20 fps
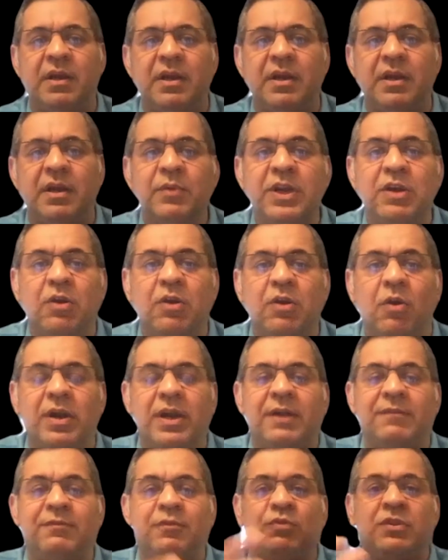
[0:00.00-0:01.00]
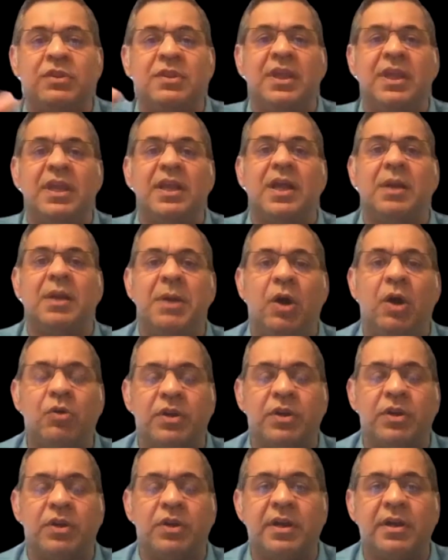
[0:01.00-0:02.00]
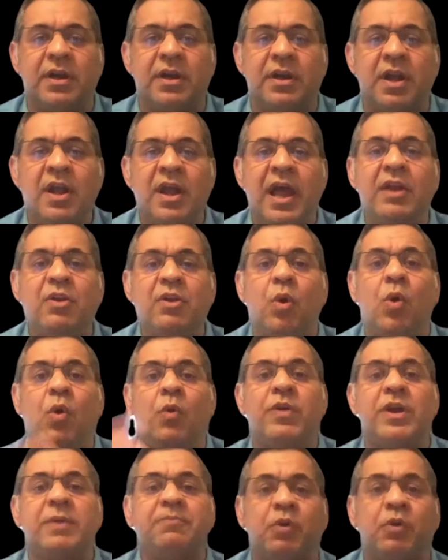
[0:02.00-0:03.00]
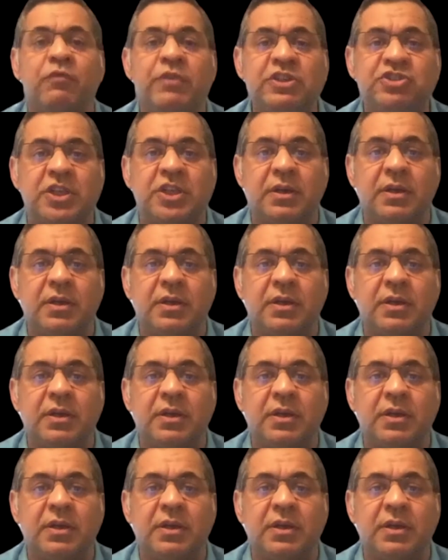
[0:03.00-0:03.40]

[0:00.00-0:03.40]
We don't have to think about it and over provision.